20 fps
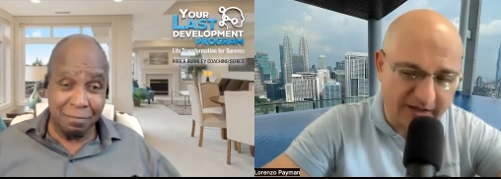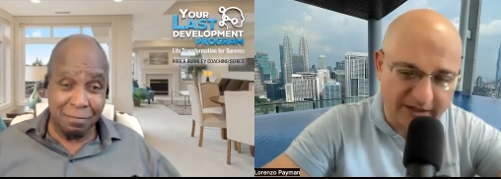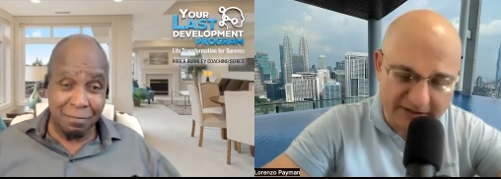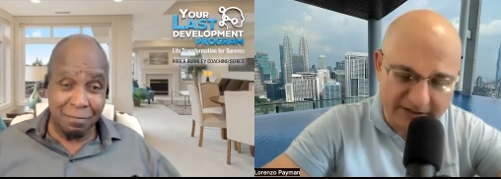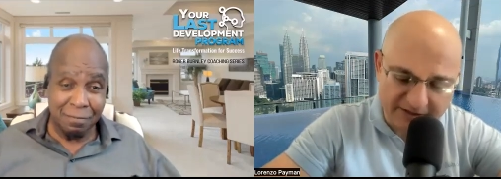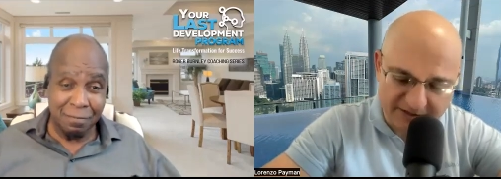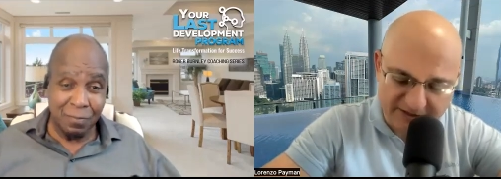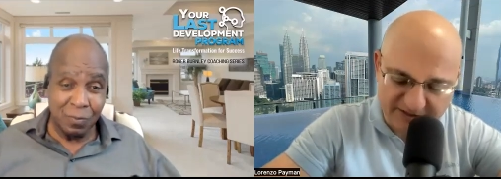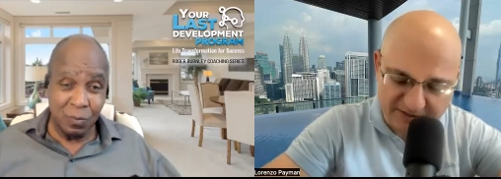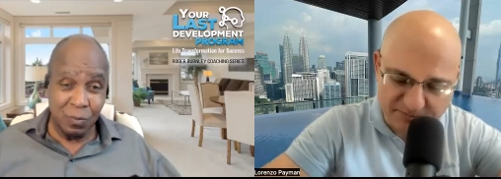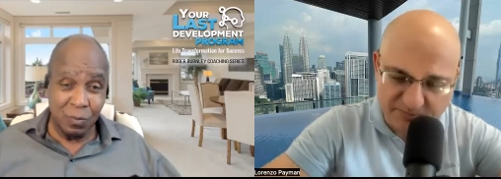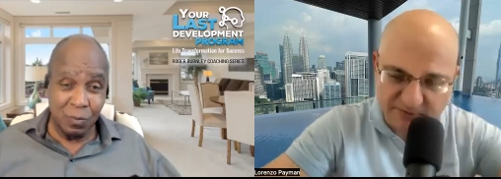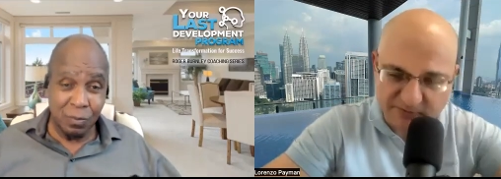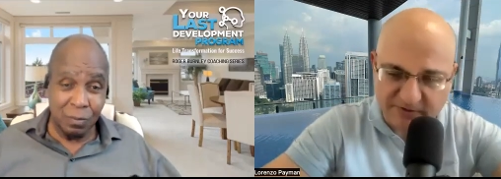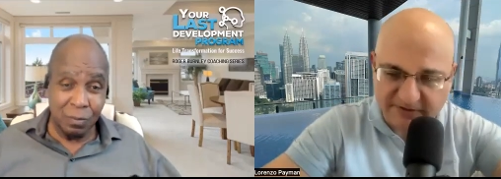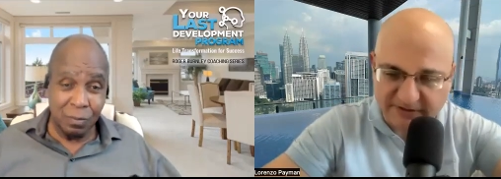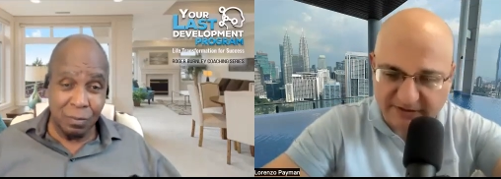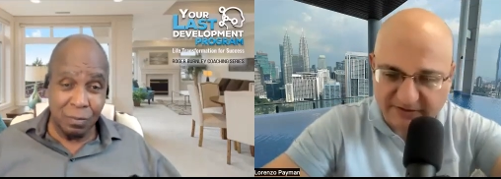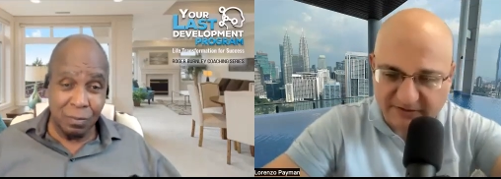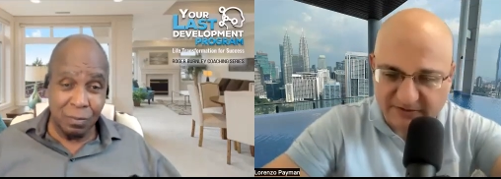Speaker 1: I keep
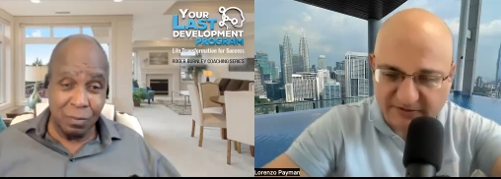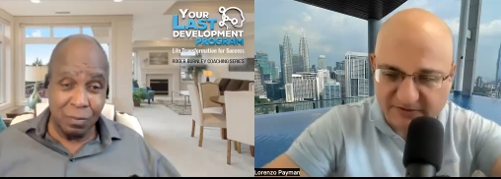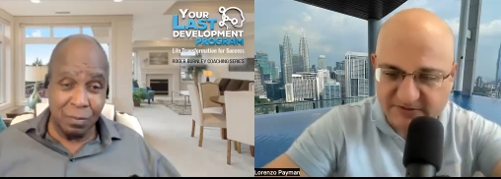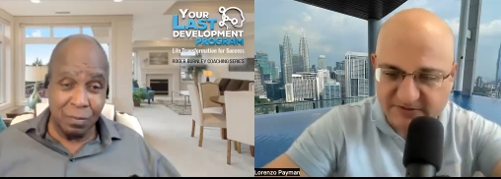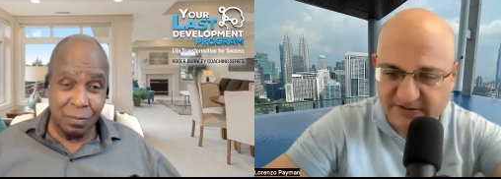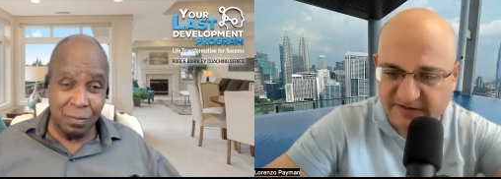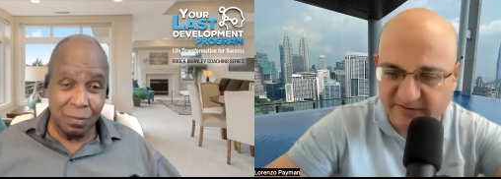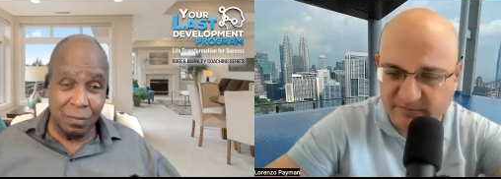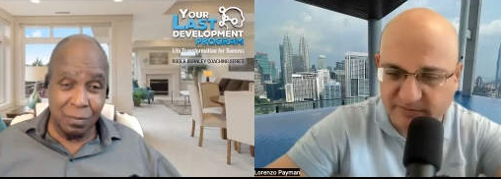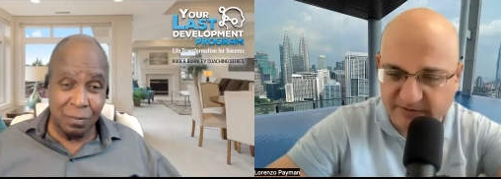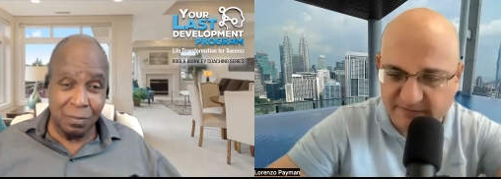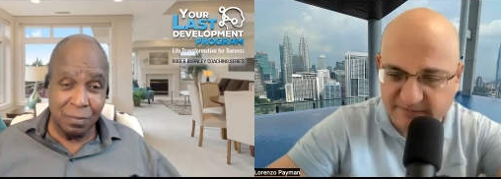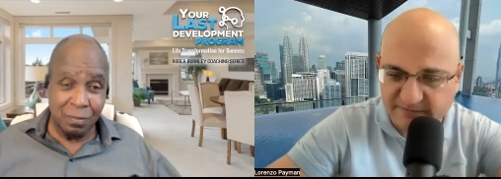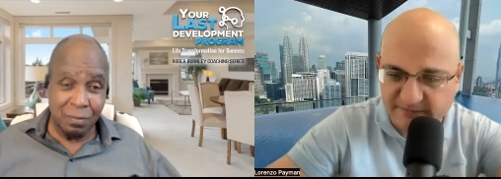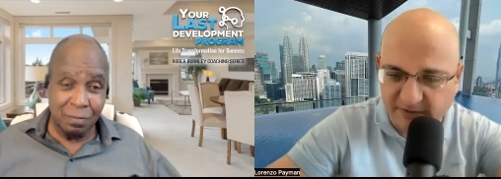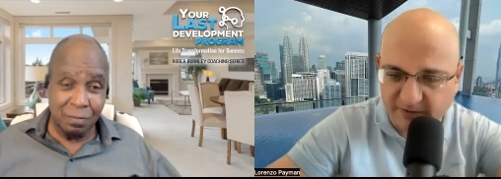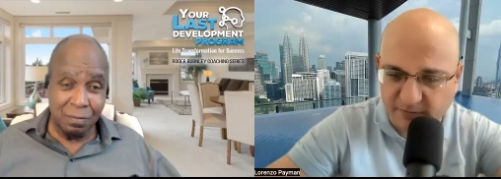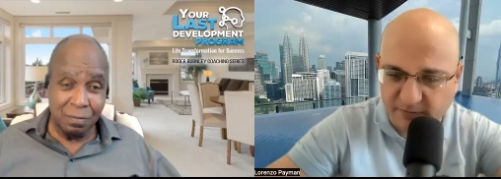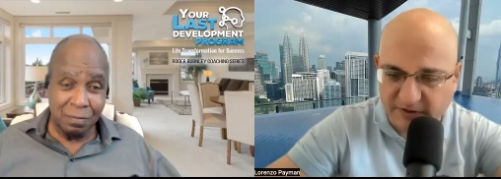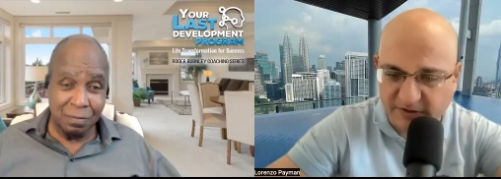hearing that. And also I've been
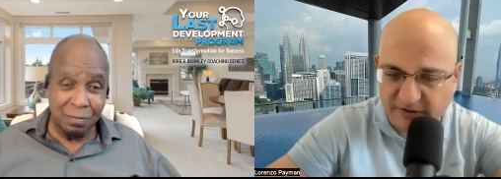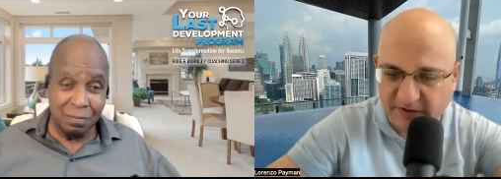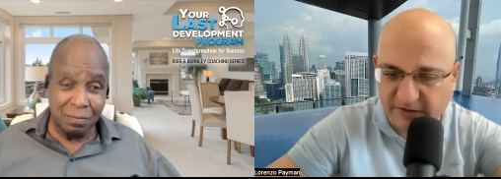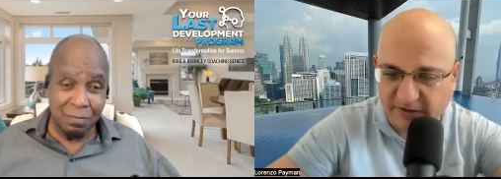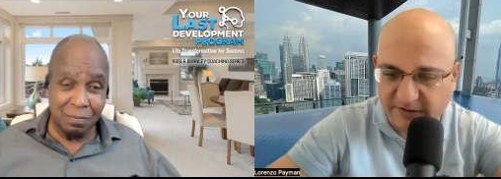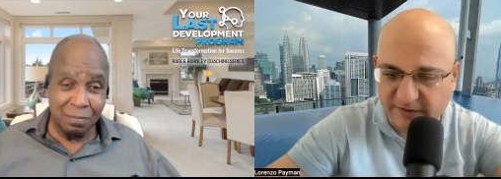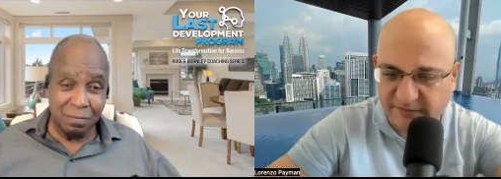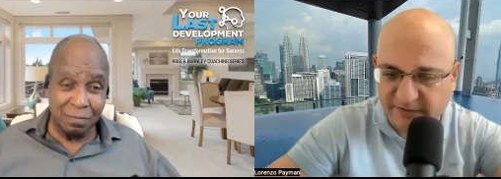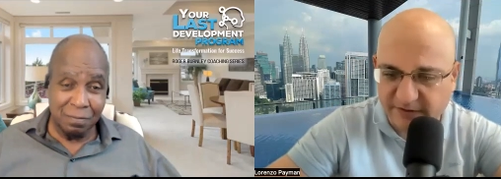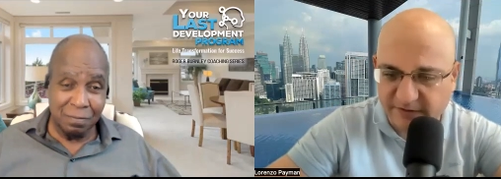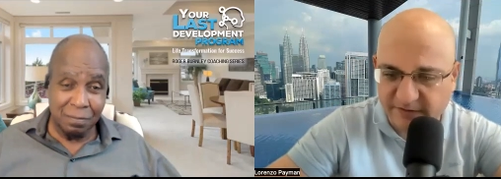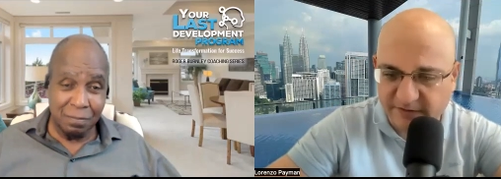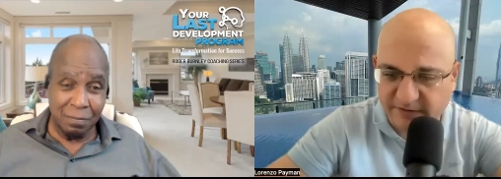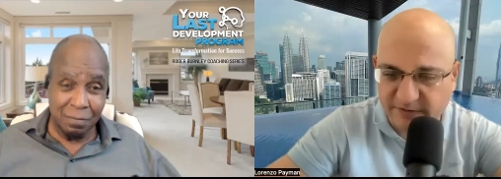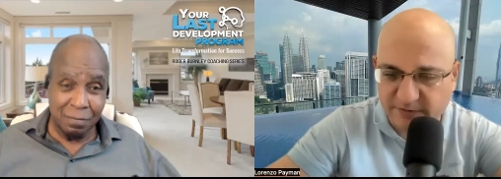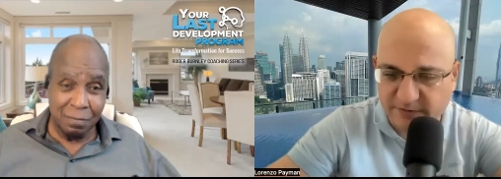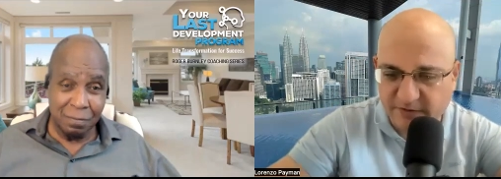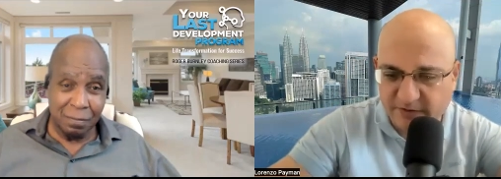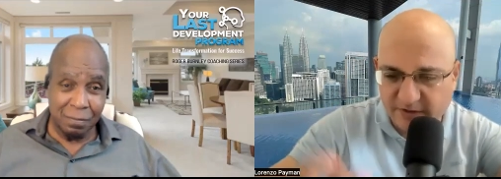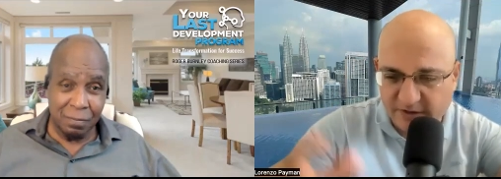following a lot of
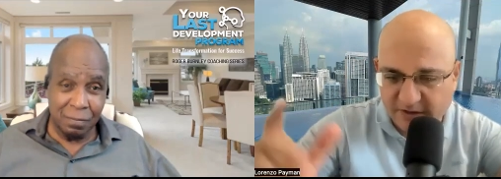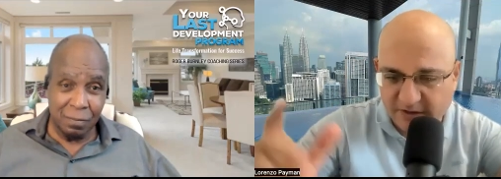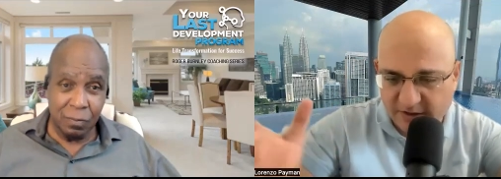other